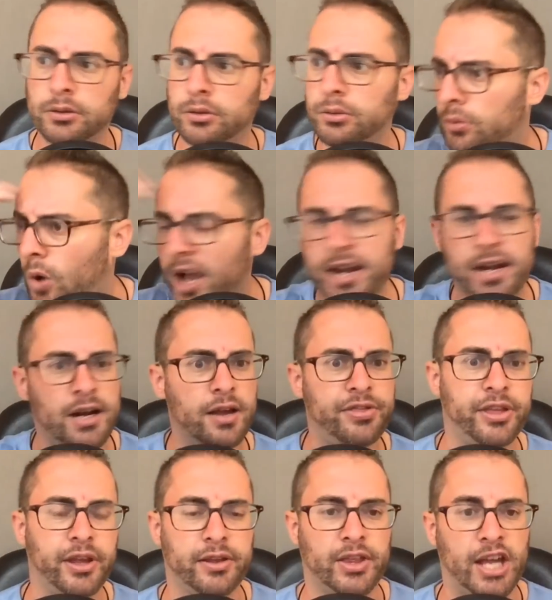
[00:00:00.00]
Why didn't I
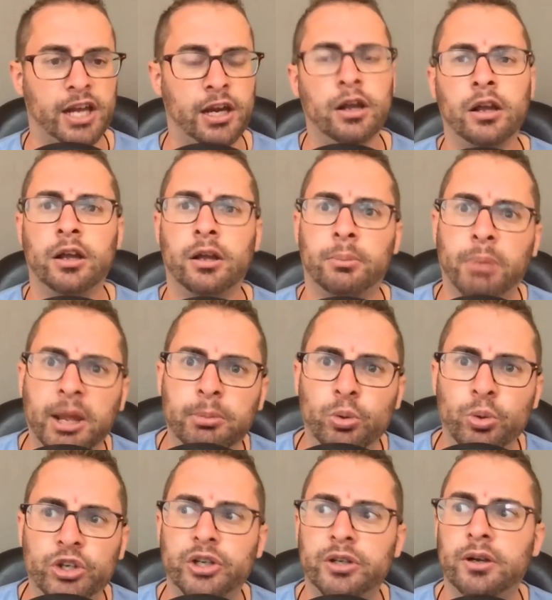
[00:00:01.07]
think of that? Maybe we
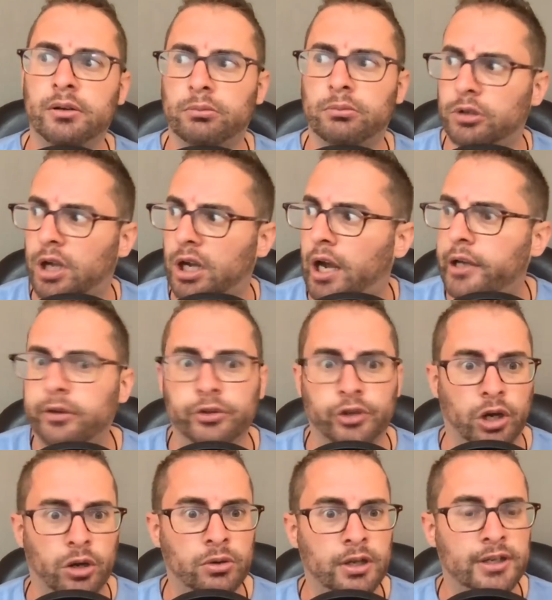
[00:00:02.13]
should, I don't
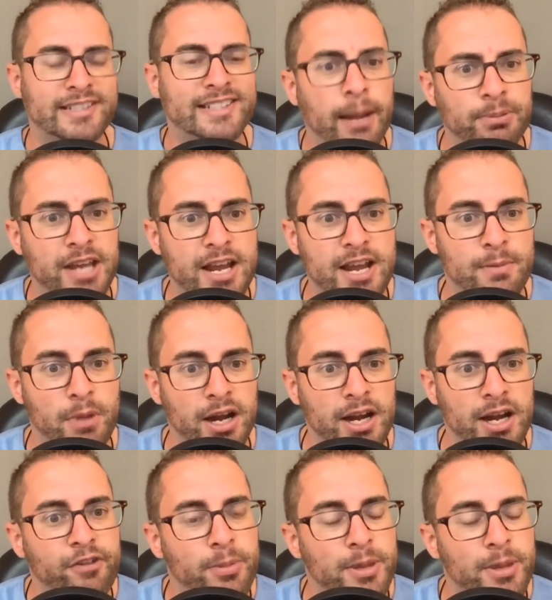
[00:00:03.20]
know, stop taking money
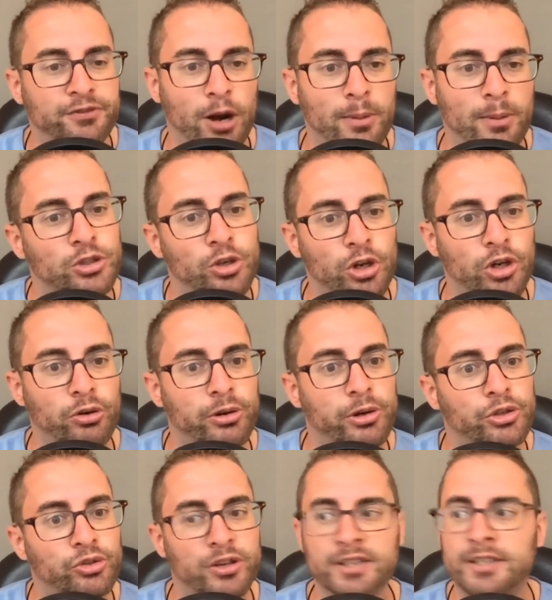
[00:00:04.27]
from these pharmaceutical
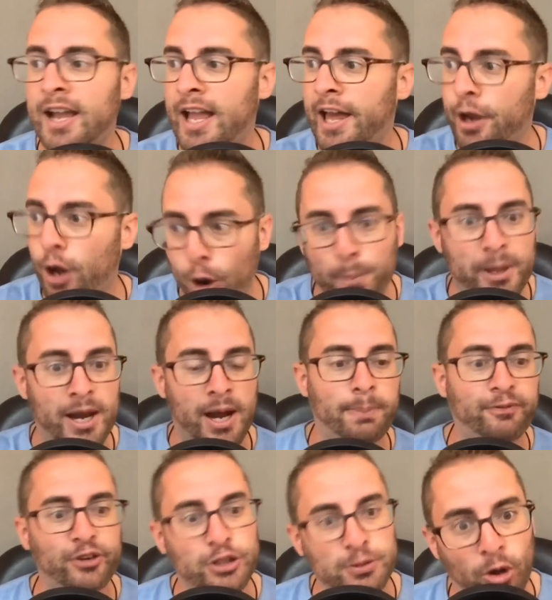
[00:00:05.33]
industries and open up
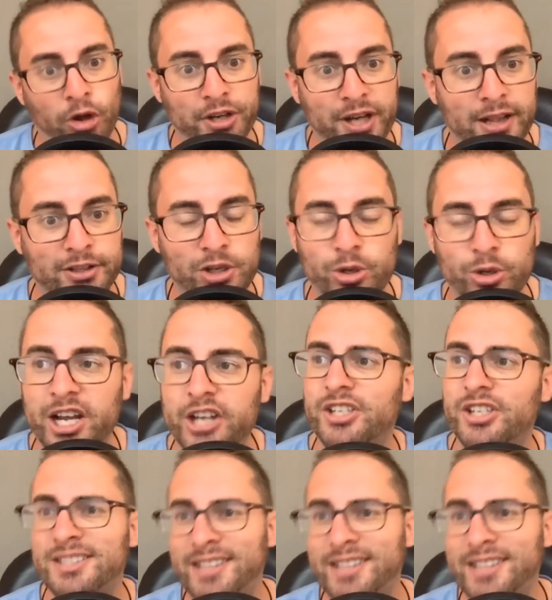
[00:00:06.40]
for small dollar donations.